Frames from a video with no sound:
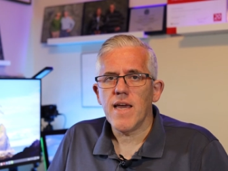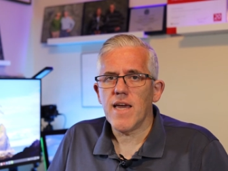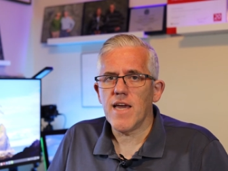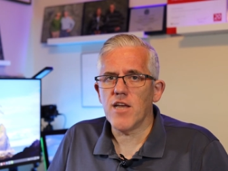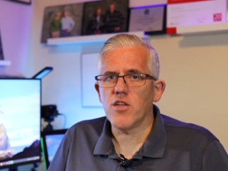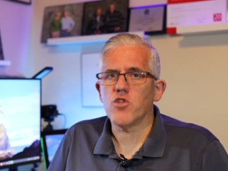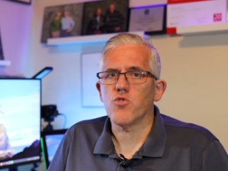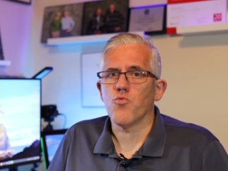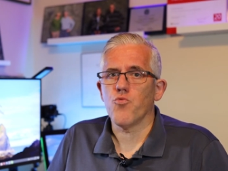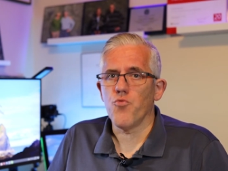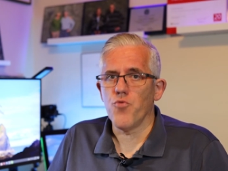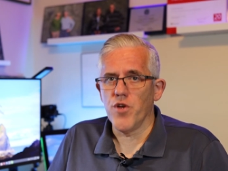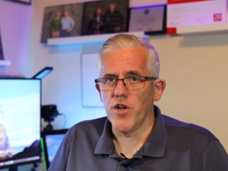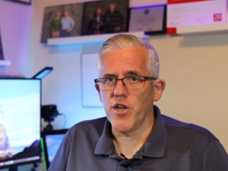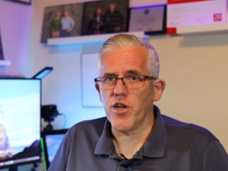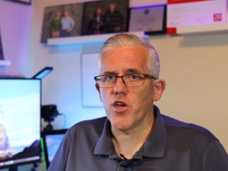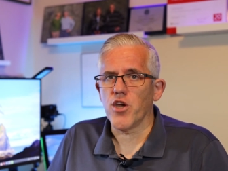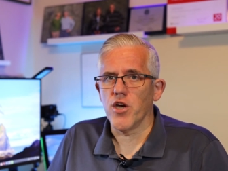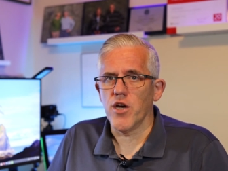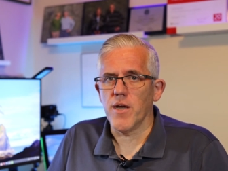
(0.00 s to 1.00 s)
It's
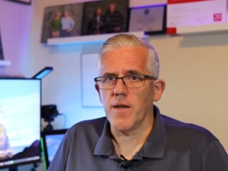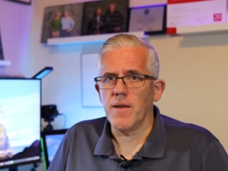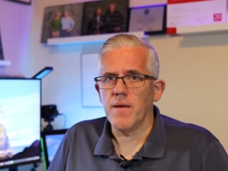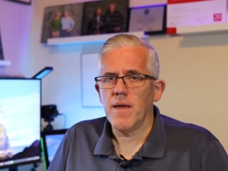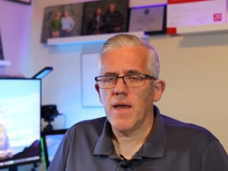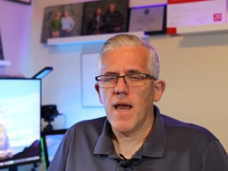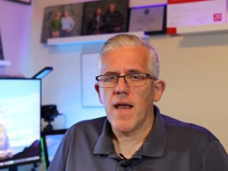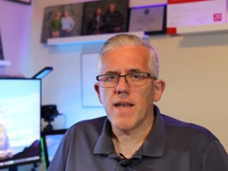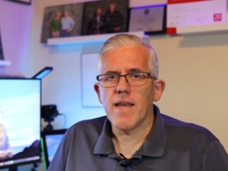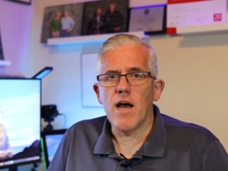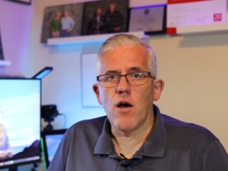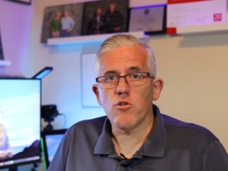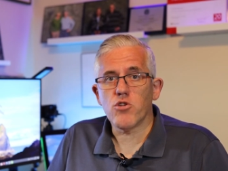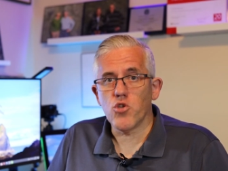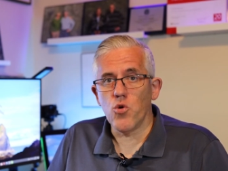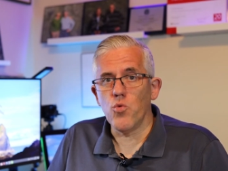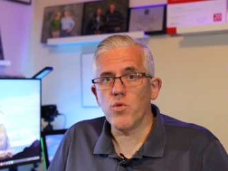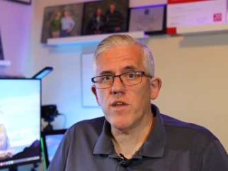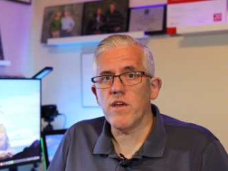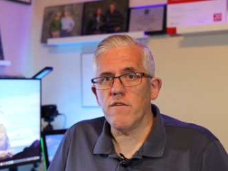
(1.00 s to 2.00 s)
really good. Now, it's
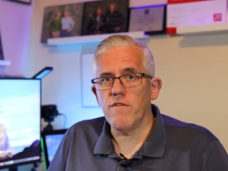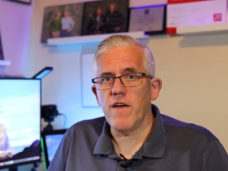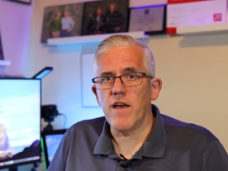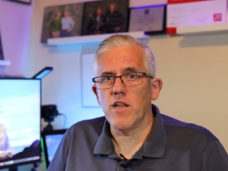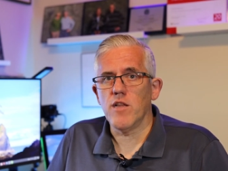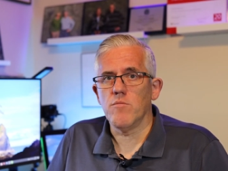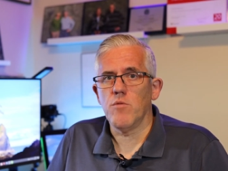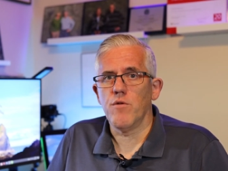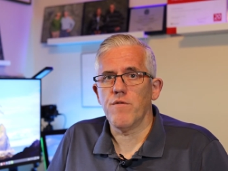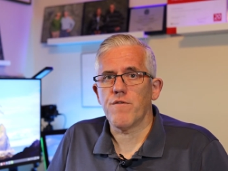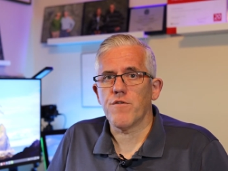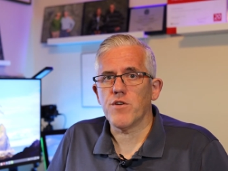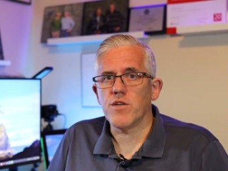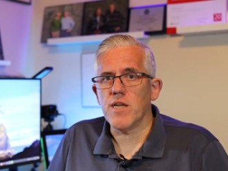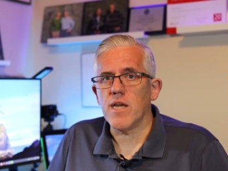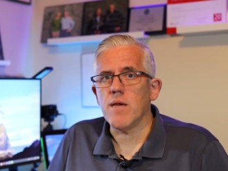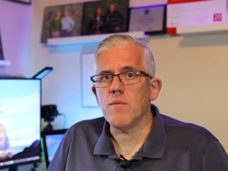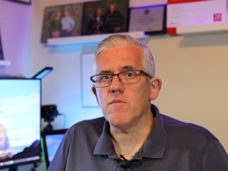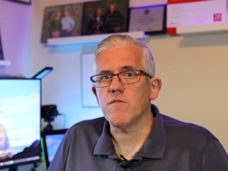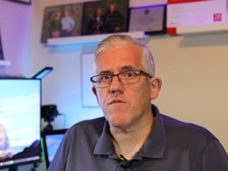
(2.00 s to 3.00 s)
only available for
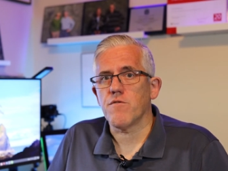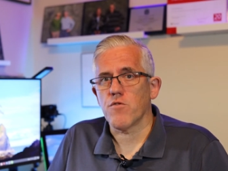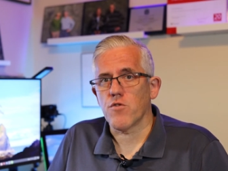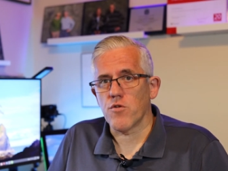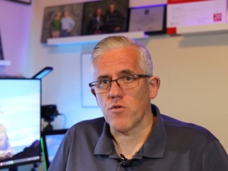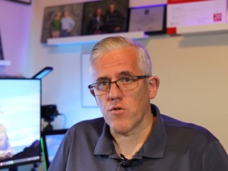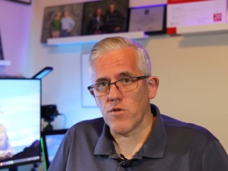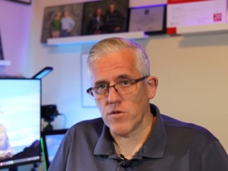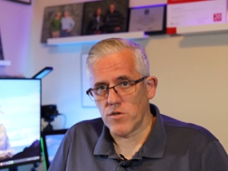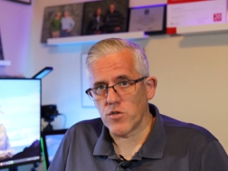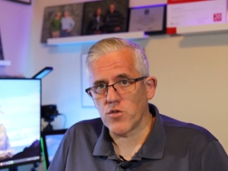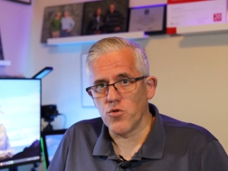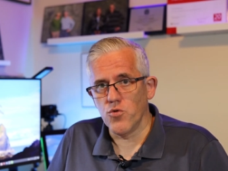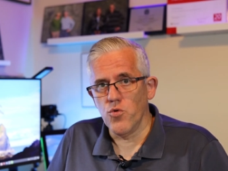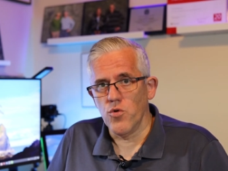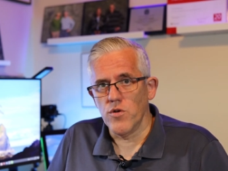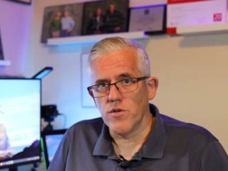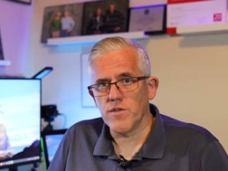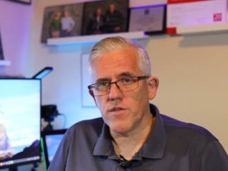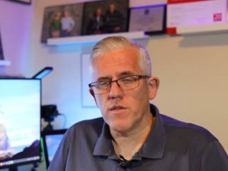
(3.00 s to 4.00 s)
teams for
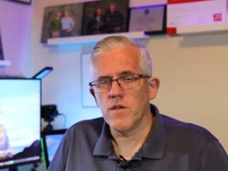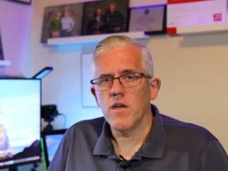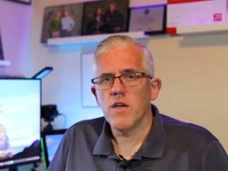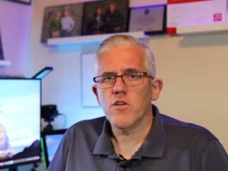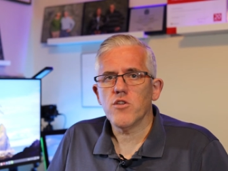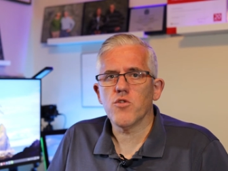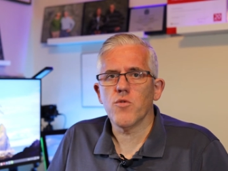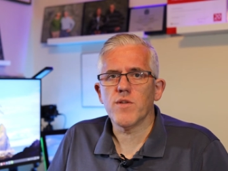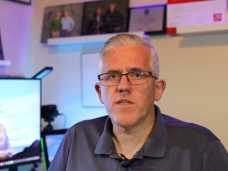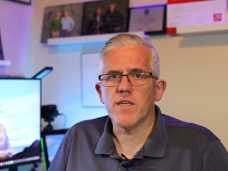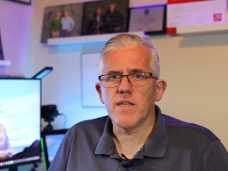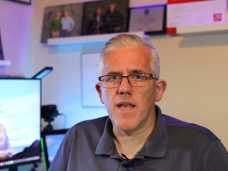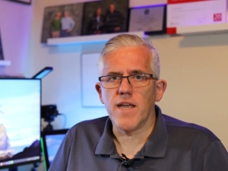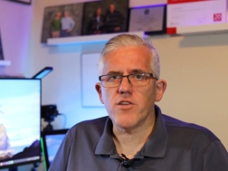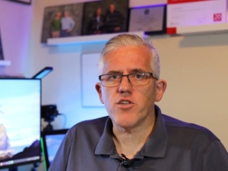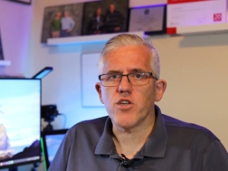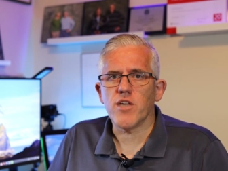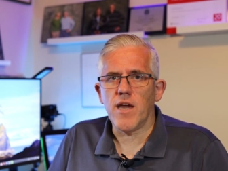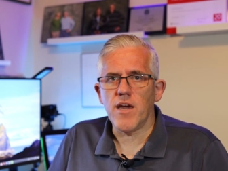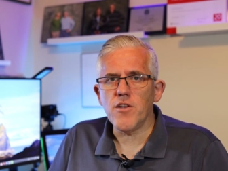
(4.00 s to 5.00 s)
schools, so it's an
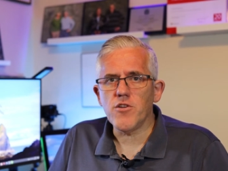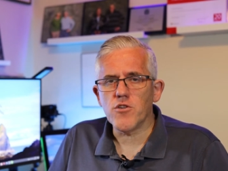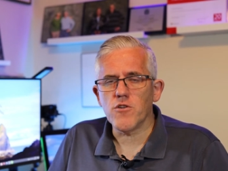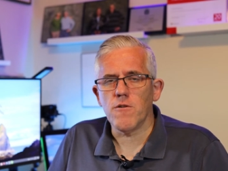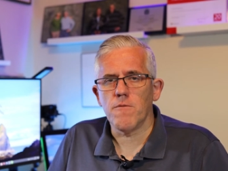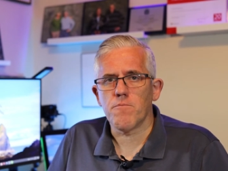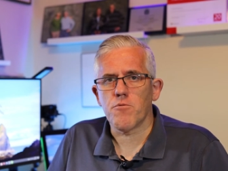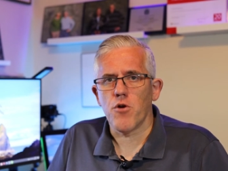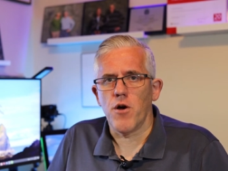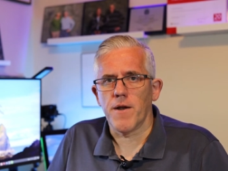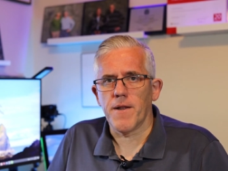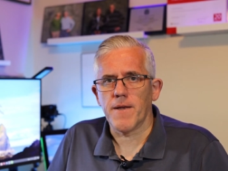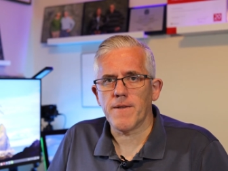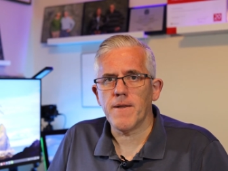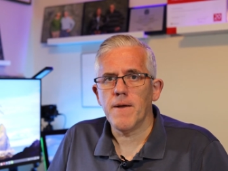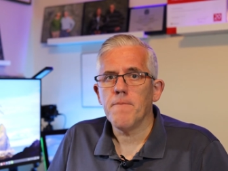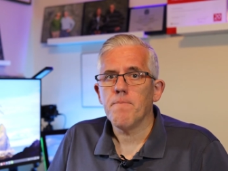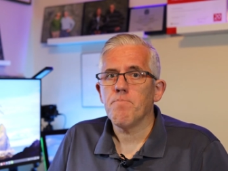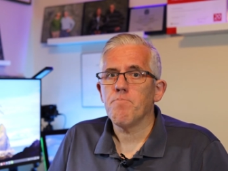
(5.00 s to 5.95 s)
educational product,